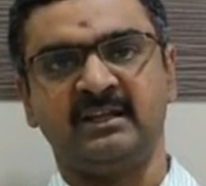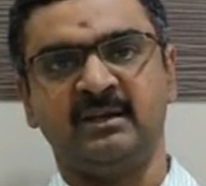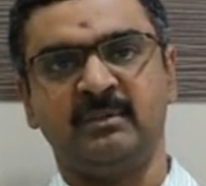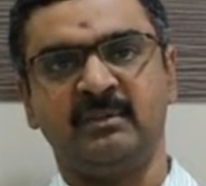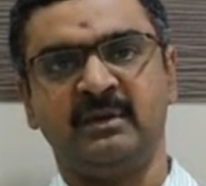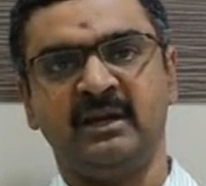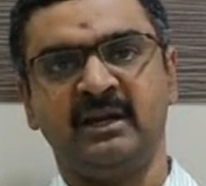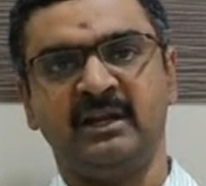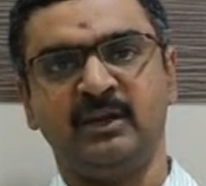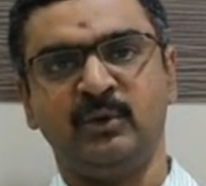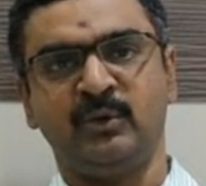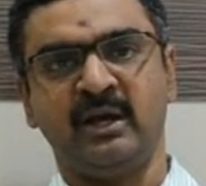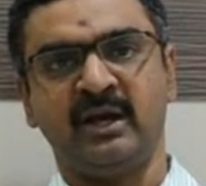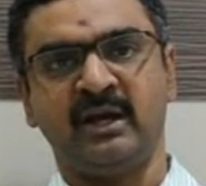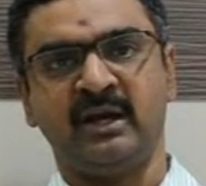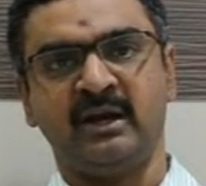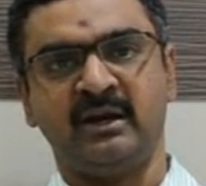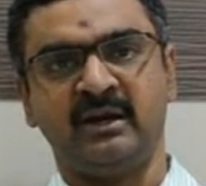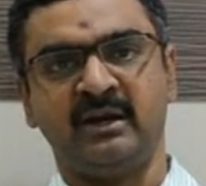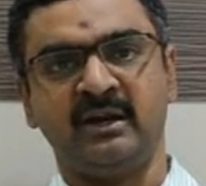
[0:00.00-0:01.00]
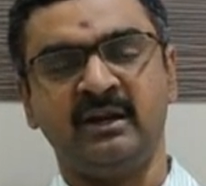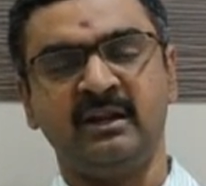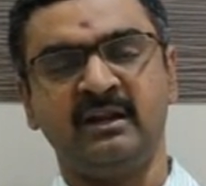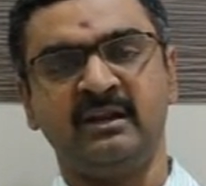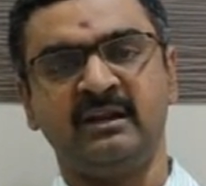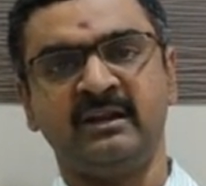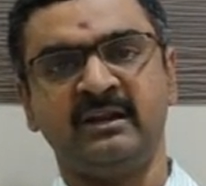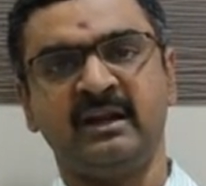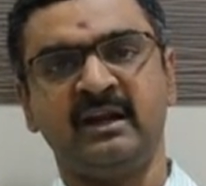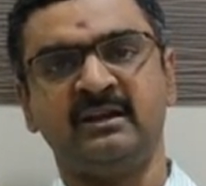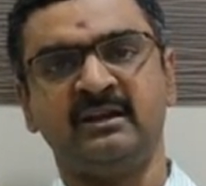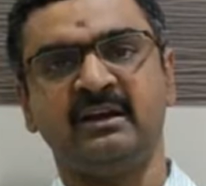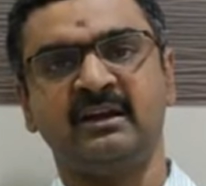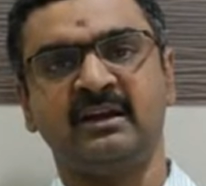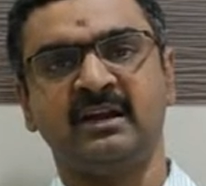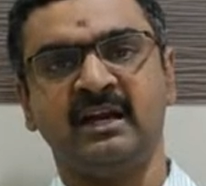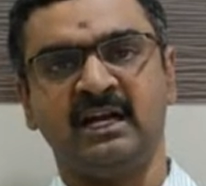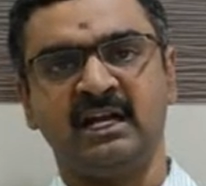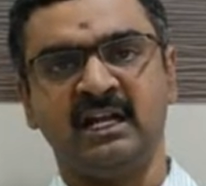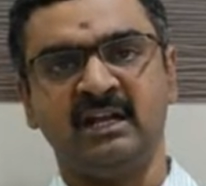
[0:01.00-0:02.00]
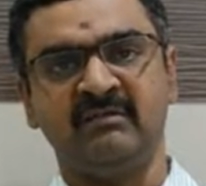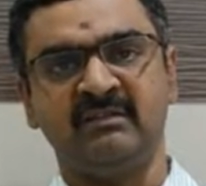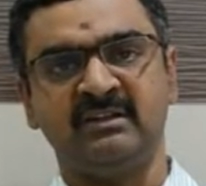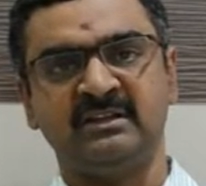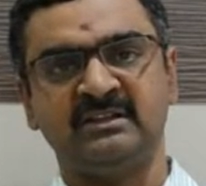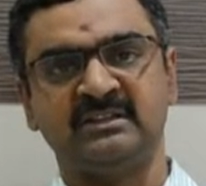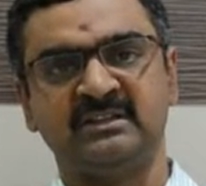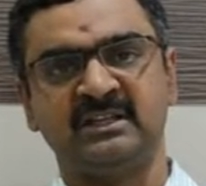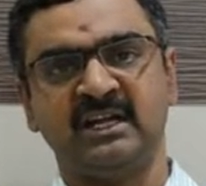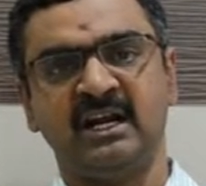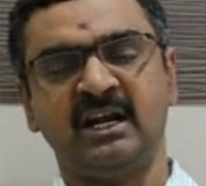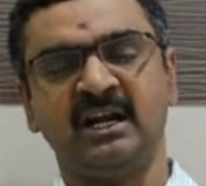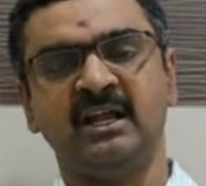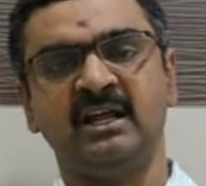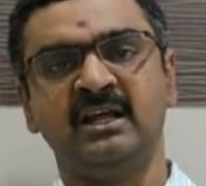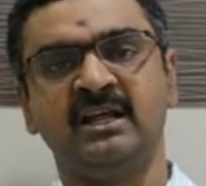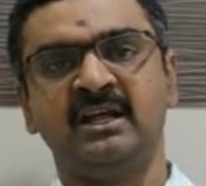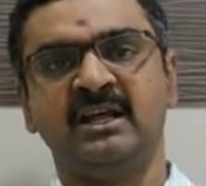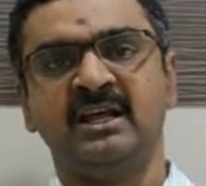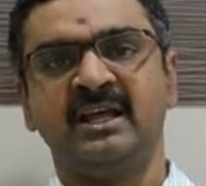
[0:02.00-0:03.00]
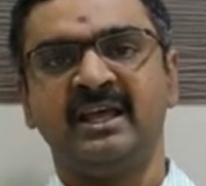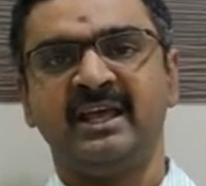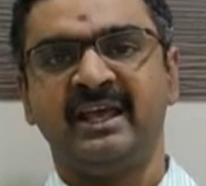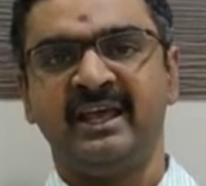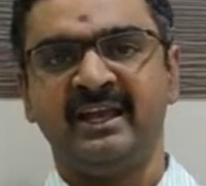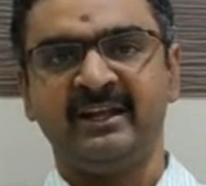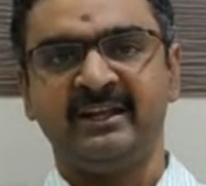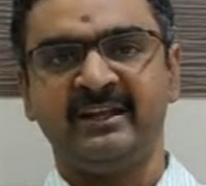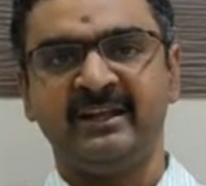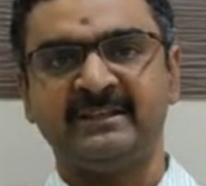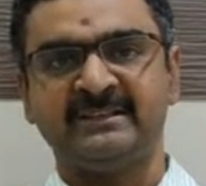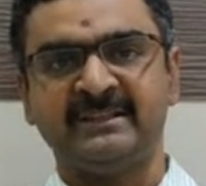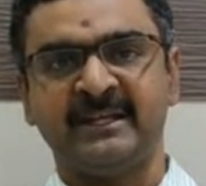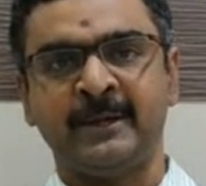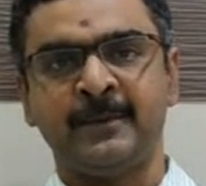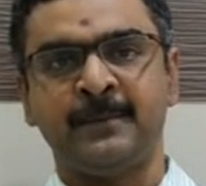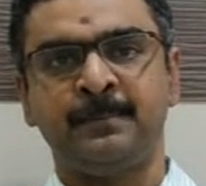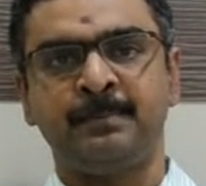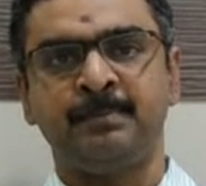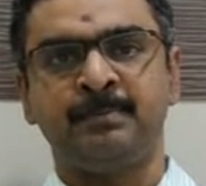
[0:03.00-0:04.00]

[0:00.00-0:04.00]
The blood urea content and creatinine content will start increasing.